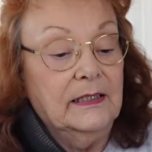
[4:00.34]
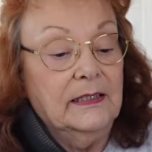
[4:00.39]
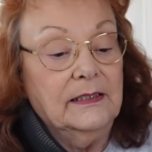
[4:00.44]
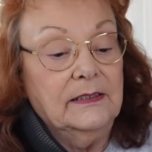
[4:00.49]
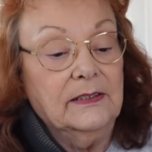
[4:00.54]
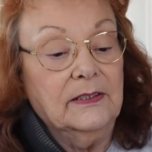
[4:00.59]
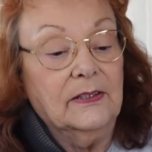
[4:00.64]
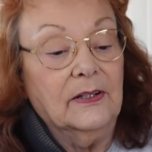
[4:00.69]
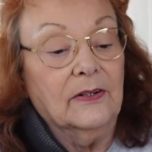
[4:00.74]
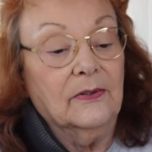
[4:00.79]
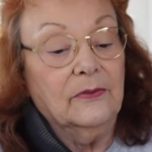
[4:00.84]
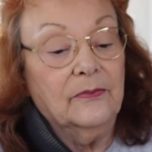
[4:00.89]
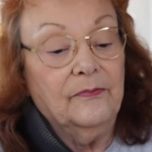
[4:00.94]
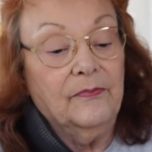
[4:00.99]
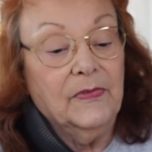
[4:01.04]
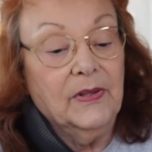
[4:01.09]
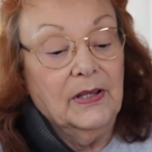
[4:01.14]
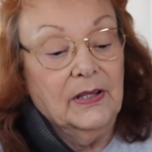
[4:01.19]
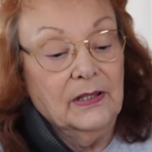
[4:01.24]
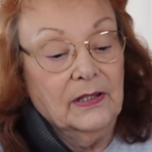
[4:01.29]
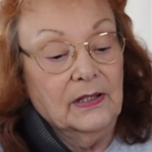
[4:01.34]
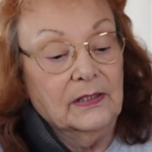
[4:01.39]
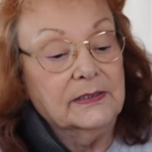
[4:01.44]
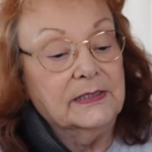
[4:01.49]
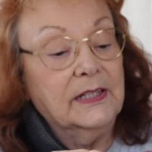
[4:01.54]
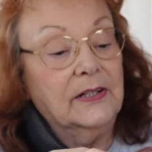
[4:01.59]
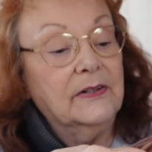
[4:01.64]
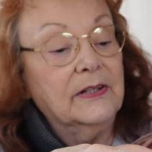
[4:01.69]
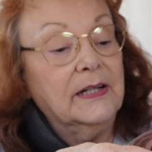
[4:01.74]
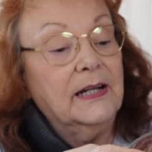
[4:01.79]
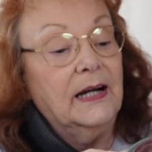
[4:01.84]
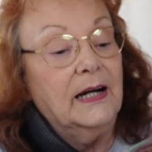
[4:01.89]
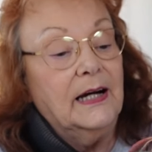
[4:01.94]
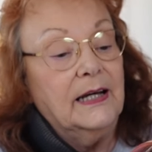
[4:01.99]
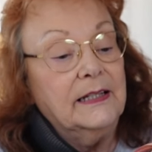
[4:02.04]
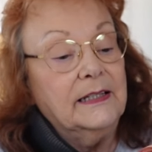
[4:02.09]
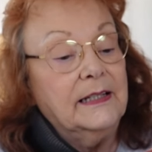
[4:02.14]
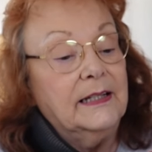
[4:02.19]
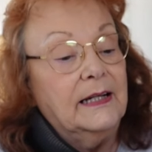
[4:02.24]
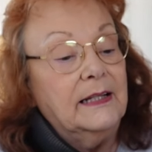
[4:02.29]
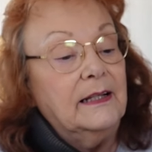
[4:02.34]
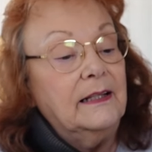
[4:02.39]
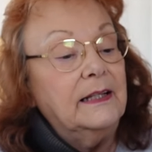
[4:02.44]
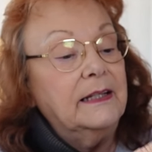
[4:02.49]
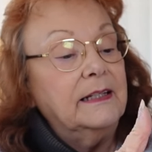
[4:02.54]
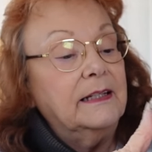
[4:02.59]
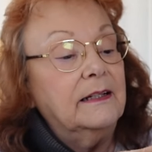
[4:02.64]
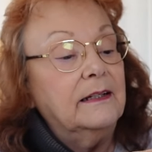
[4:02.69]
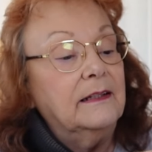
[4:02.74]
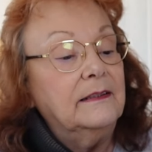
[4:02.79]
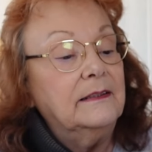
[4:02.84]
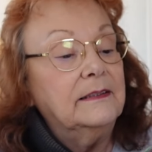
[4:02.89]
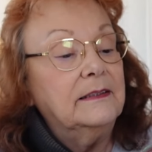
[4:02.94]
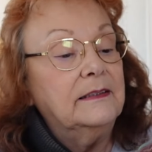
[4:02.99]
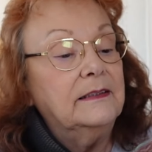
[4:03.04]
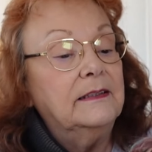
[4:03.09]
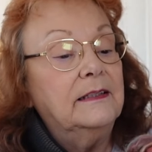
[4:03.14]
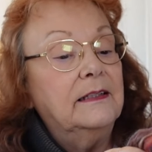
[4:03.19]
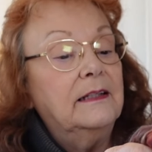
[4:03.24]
you know, a terracotta kind of like color.